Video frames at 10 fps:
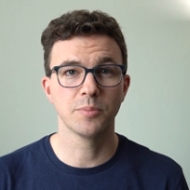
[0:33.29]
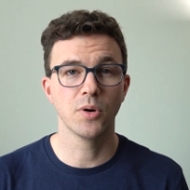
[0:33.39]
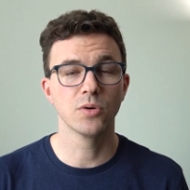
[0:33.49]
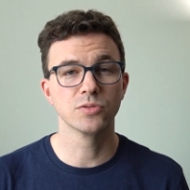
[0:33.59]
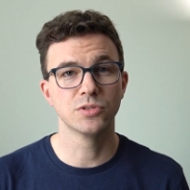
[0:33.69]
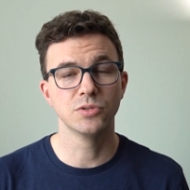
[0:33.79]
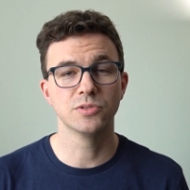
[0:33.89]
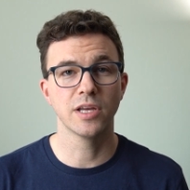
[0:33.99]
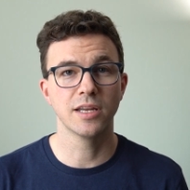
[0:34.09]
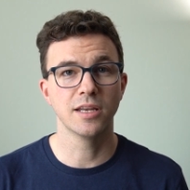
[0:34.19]
opposed to
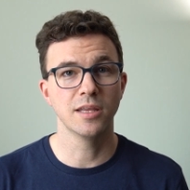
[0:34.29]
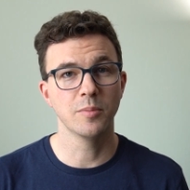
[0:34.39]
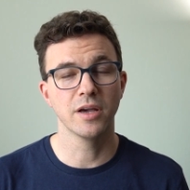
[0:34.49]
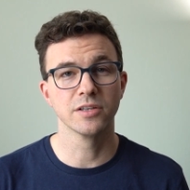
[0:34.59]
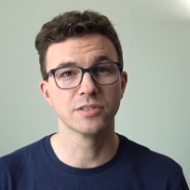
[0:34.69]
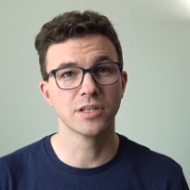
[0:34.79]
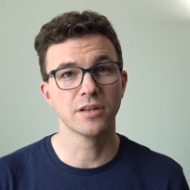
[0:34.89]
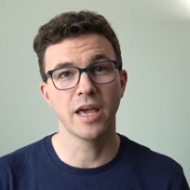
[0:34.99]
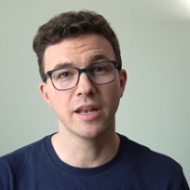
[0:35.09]
sending emails that